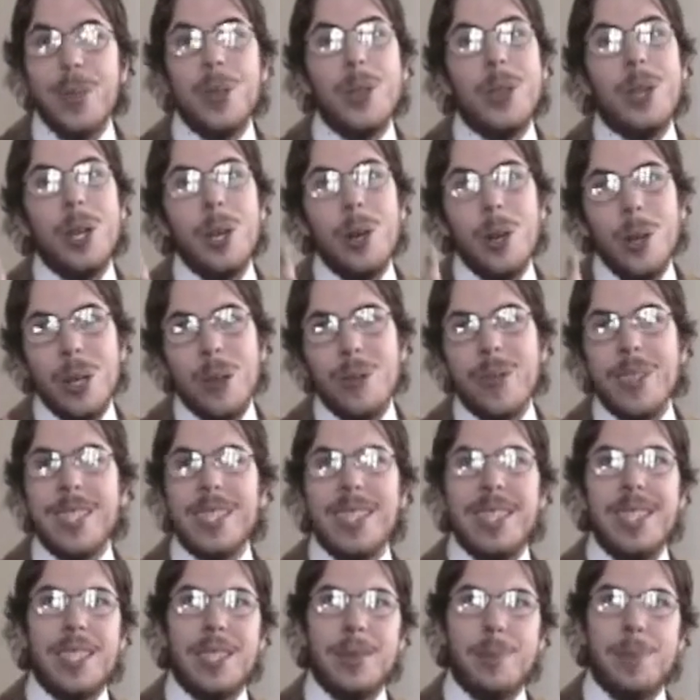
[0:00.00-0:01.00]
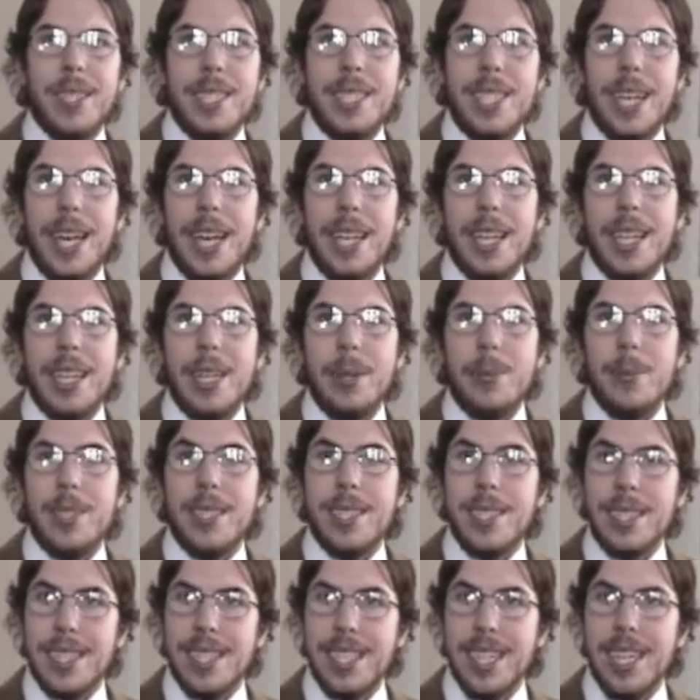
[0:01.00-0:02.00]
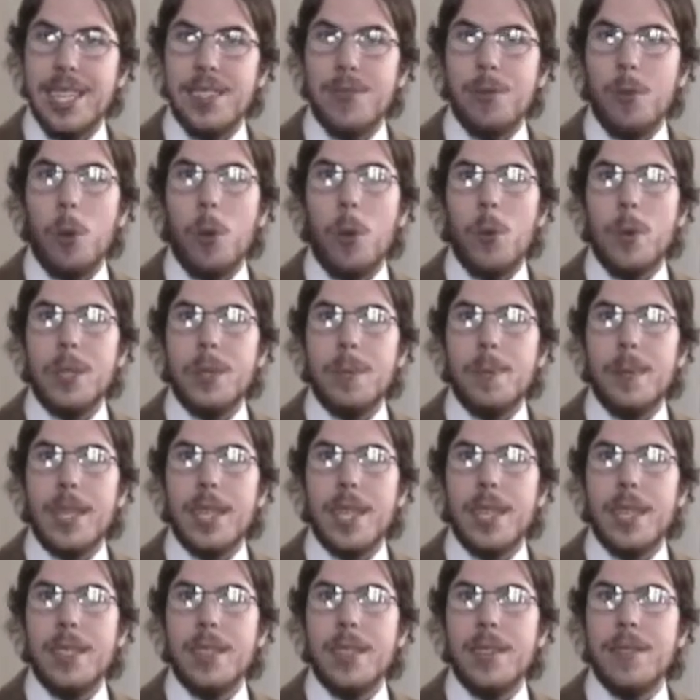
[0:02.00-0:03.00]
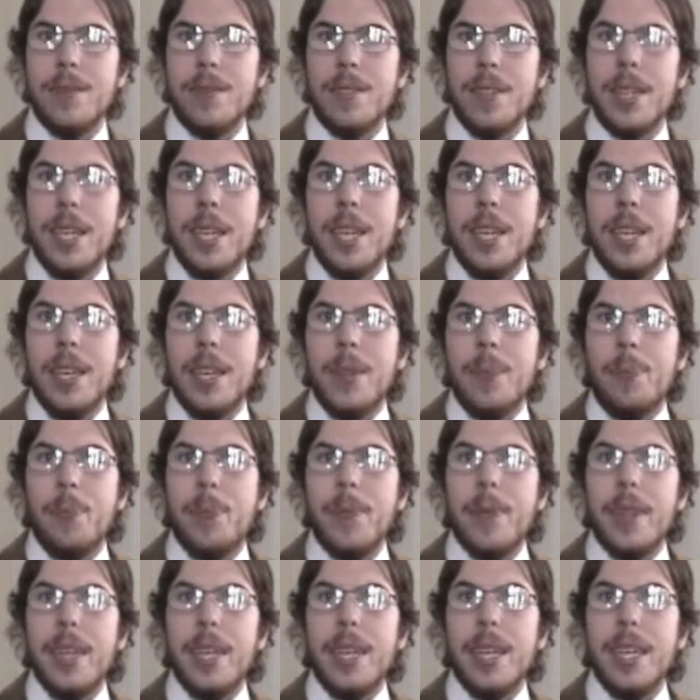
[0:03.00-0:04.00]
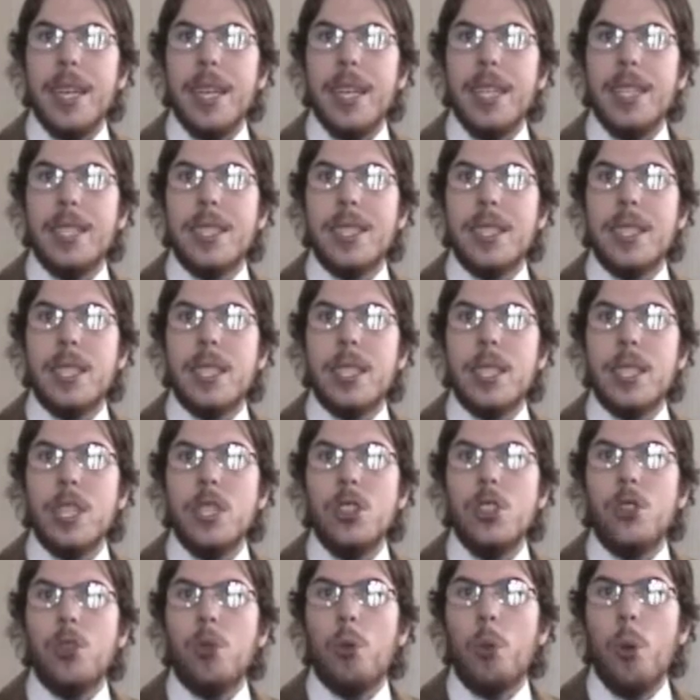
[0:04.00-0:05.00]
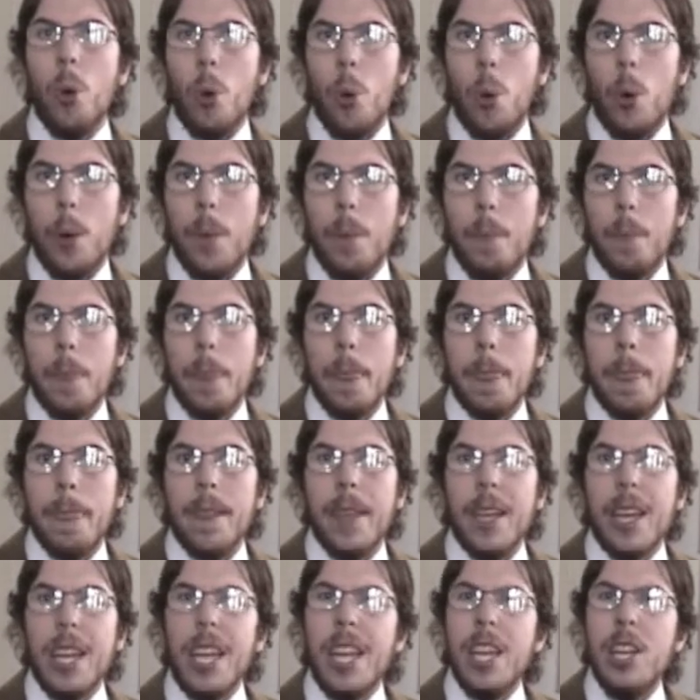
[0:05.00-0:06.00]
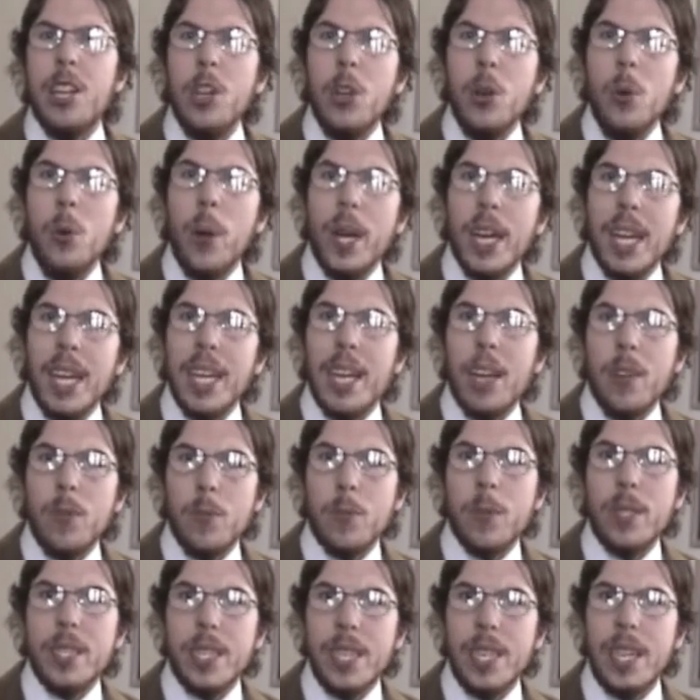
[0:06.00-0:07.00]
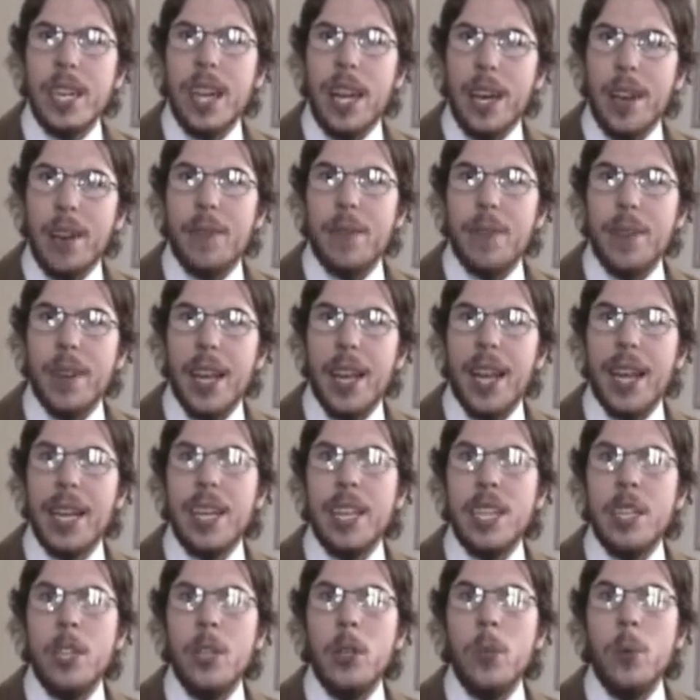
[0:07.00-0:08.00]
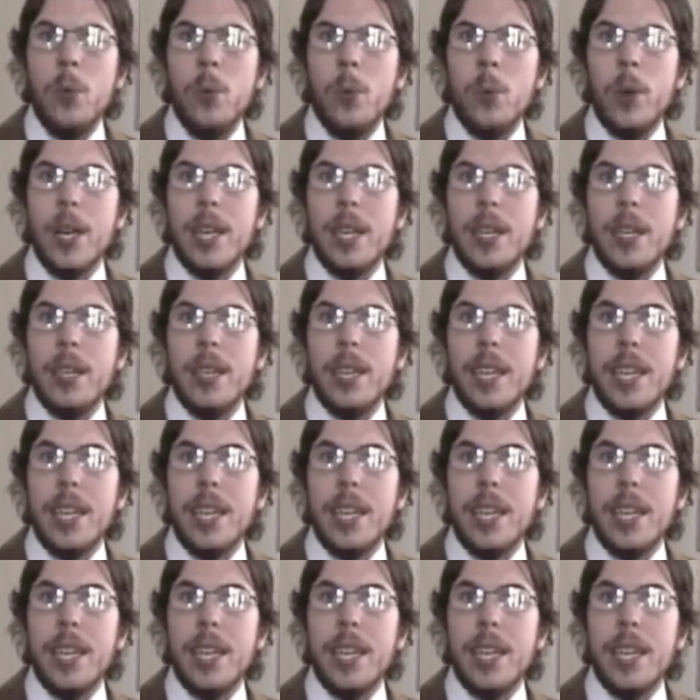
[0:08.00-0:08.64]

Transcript: The only reason this mentality was successful was because of his control. He knew when enough was enough, and he knew when